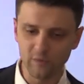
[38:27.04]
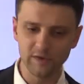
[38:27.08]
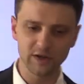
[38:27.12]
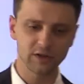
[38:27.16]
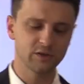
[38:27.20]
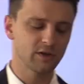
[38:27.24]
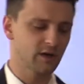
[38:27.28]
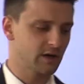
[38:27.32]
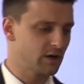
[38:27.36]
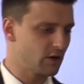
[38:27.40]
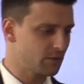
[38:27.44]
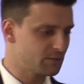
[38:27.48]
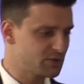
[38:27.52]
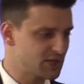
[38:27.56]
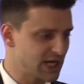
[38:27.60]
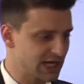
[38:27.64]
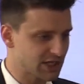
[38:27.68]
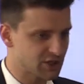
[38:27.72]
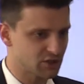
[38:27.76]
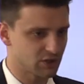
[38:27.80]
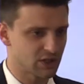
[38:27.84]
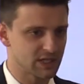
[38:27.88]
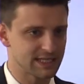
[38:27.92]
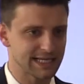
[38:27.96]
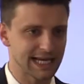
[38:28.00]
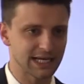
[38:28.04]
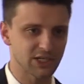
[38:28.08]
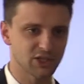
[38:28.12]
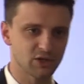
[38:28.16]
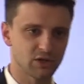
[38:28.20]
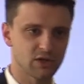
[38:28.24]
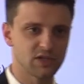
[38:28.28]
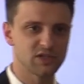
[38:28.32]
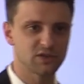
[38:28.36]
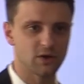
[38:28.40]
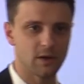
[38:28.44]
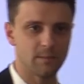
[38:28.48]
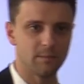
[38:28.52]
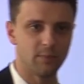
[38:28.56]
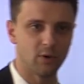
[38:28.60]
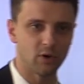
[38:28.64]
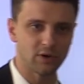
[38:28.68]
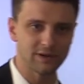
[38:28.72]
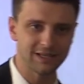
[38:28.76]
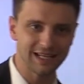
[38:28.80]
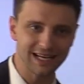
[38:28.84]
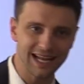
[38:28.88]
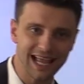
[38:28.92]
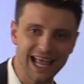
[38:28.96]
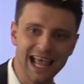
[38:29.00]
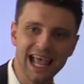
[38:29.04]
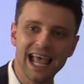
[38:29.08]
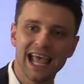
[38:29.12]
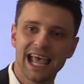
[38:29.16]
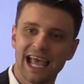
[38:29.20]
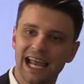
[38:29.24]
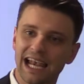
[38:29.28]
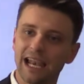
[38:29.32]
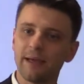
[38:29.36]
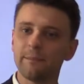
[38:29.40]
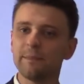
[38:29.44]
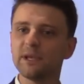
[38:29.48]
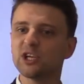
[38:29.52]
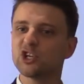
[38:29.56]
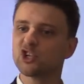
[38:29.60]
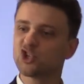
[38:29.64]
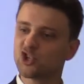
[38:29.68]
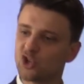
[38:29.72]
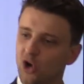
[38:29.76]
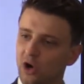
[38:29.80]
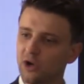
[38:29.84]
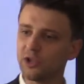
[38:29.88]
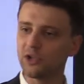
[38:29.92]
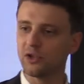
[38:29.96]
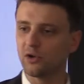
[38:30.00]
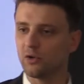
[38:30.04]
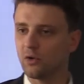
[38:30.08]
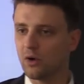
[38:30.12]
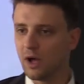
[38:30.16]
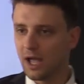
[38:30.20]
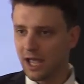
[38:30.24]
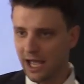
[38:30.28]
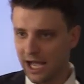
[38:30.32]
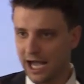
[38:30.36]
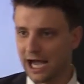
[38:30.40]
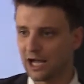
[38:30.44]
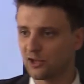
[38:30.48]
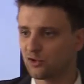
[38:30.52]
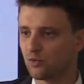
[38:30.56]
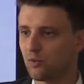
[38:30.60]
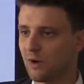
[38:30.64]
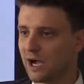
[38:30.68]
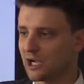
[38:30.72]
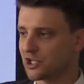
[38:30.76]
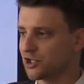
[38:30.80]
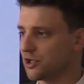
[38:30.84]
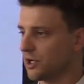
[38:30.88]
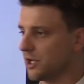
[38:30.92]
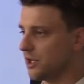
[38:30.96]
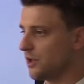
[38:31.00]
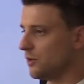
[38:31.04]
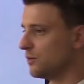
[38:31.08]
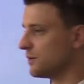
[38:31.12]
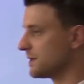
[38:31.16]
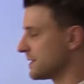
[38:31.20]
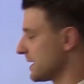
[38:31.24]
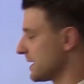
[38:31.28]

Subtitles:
overturning objection is actually so important, and let me show you how to actually